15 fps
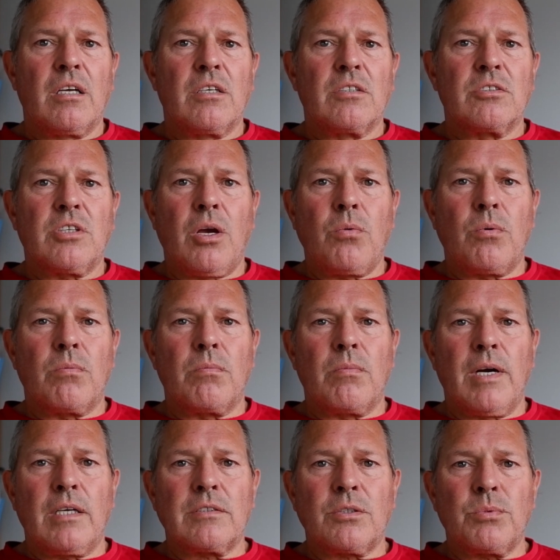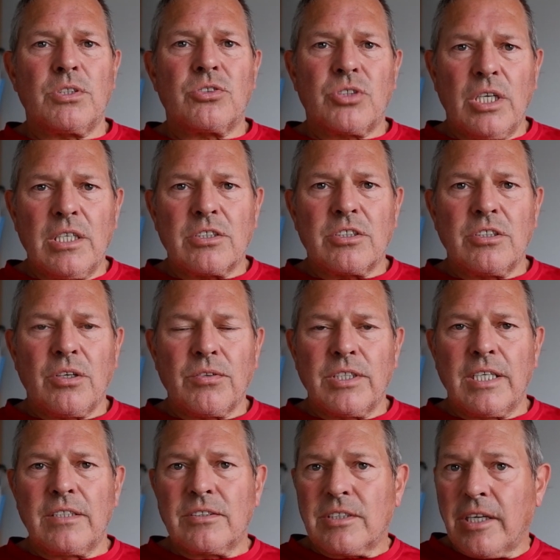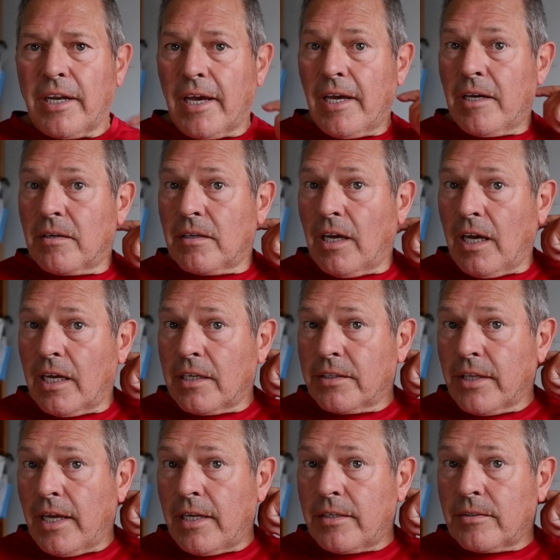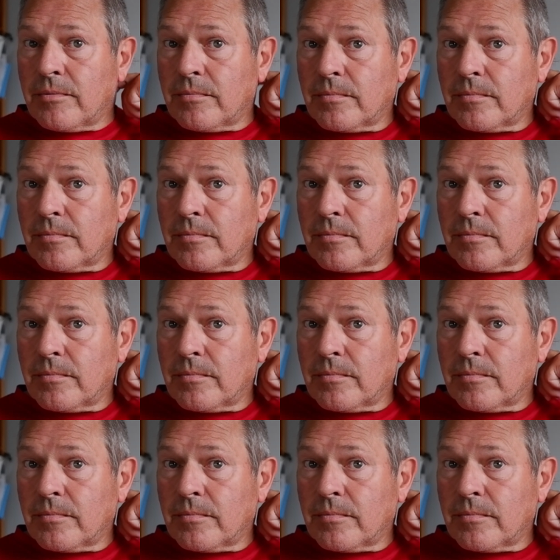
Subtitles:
So as I was searching on the internet, I then